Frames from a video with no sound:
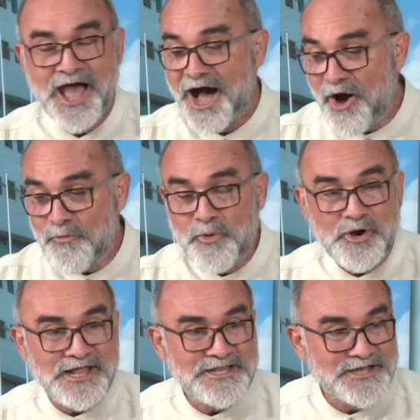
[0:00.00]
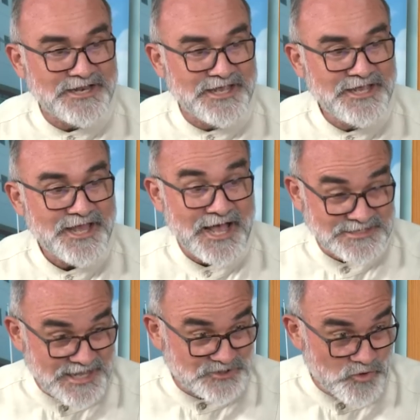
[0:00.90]
How politically, as
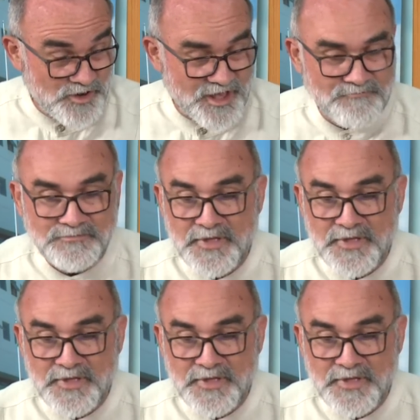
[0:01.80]
I told them,